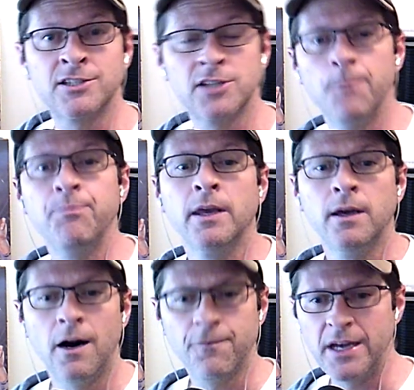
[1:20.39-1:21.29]
So
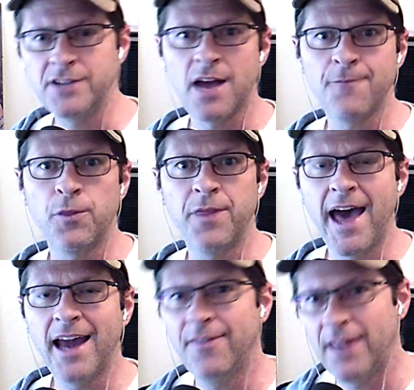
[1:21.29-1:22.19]
I'll finish off with
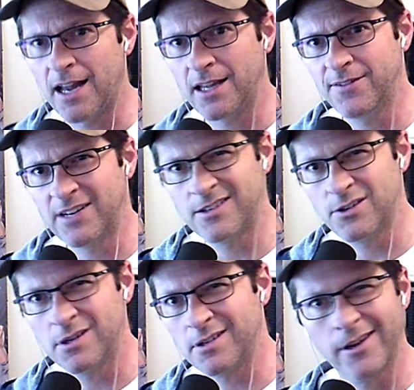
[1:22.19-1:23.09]
that, and then I'll even
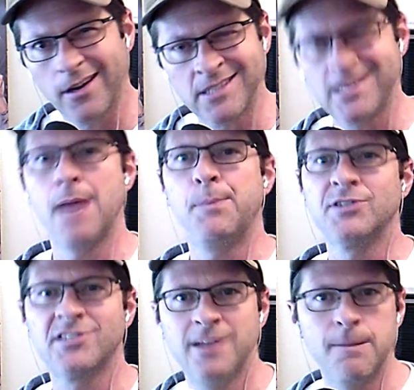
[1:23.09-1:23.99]
do a little example
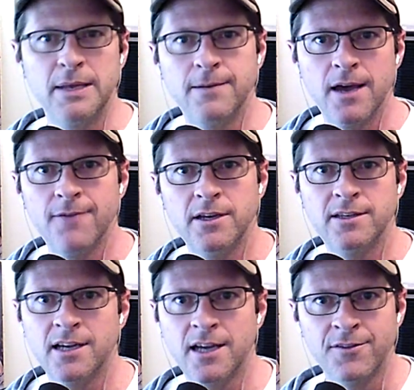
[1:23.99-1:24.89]
snippet of it
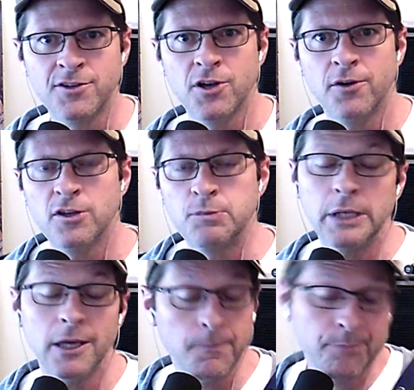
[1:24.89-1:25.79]
in the show notes
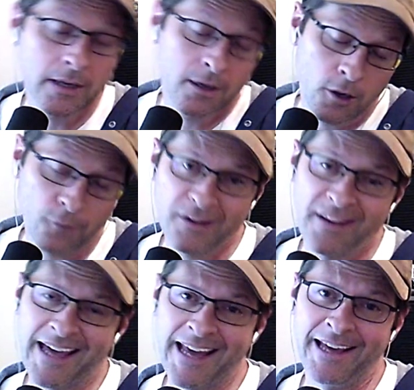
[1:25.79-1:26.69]
below. Hopefully
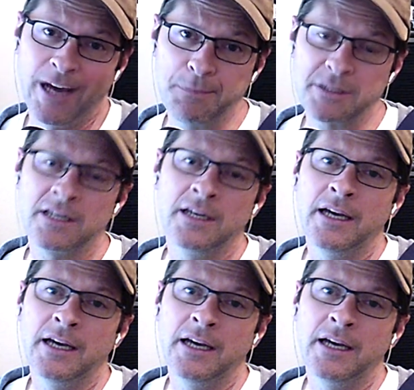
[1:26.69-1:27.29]
that kind of helps.